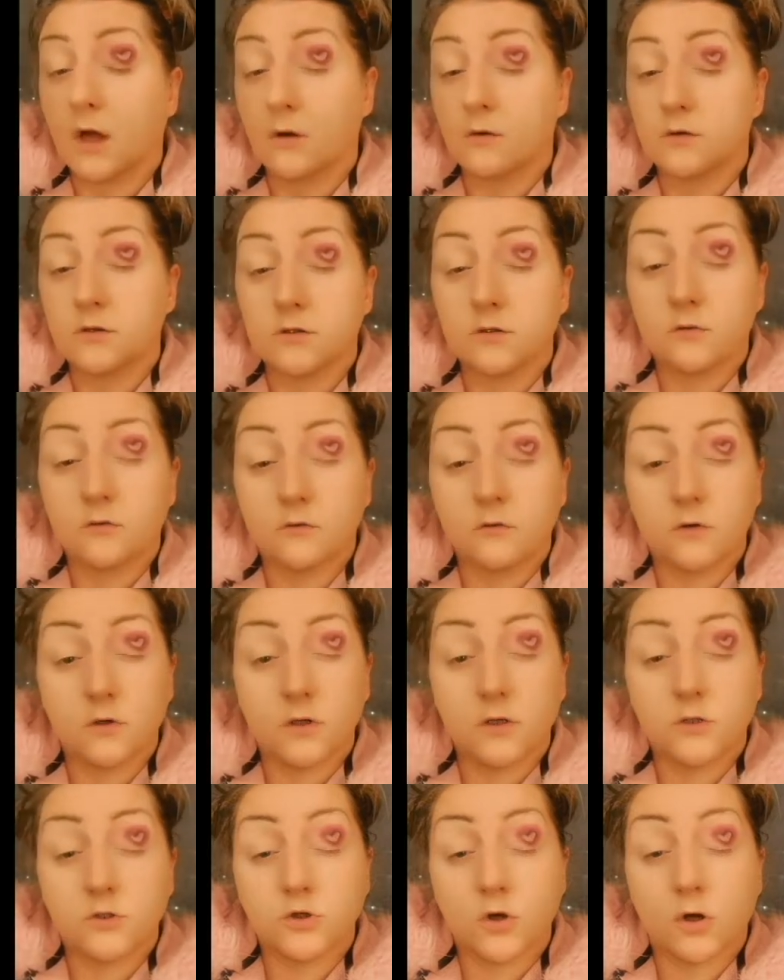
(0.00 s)
I was
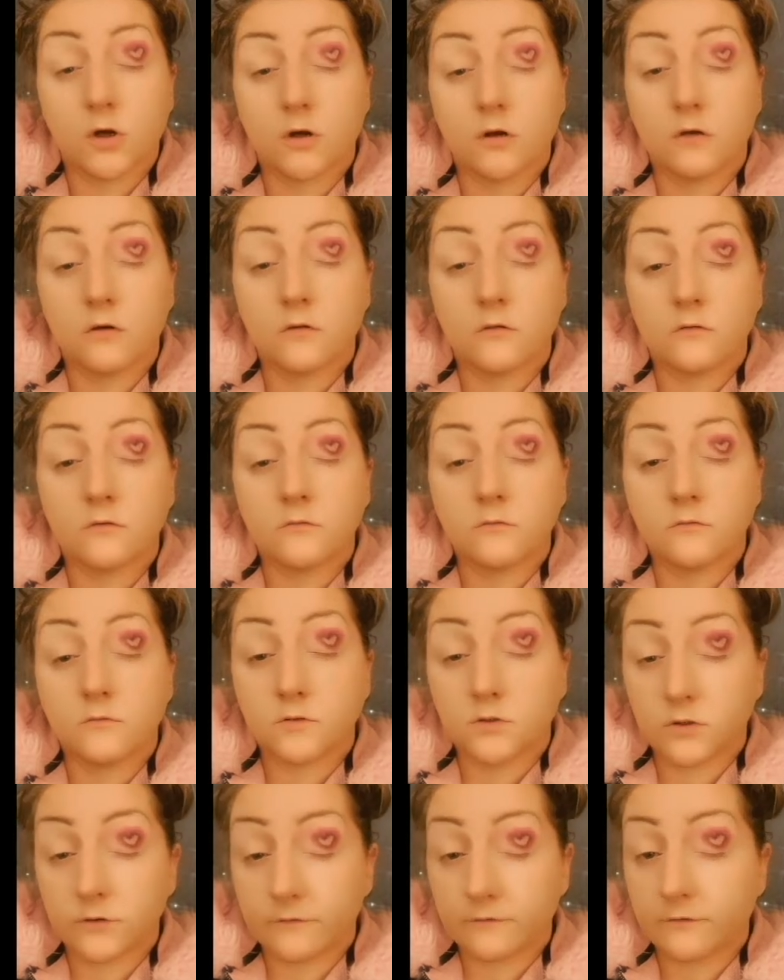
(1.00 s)
totally trying
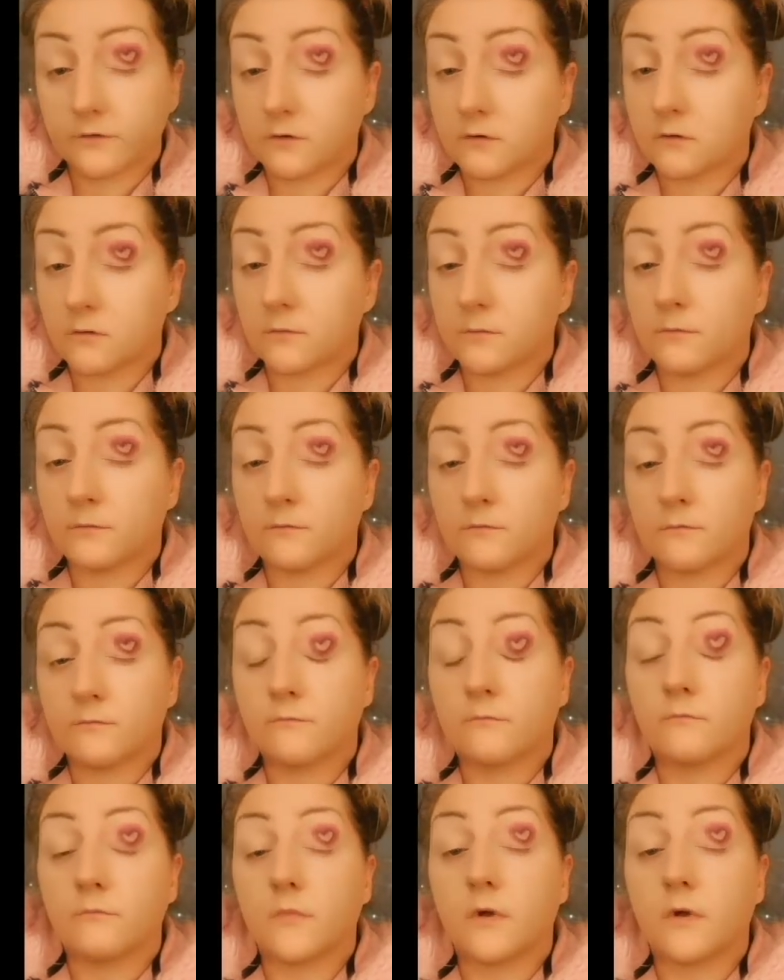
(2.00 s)
to film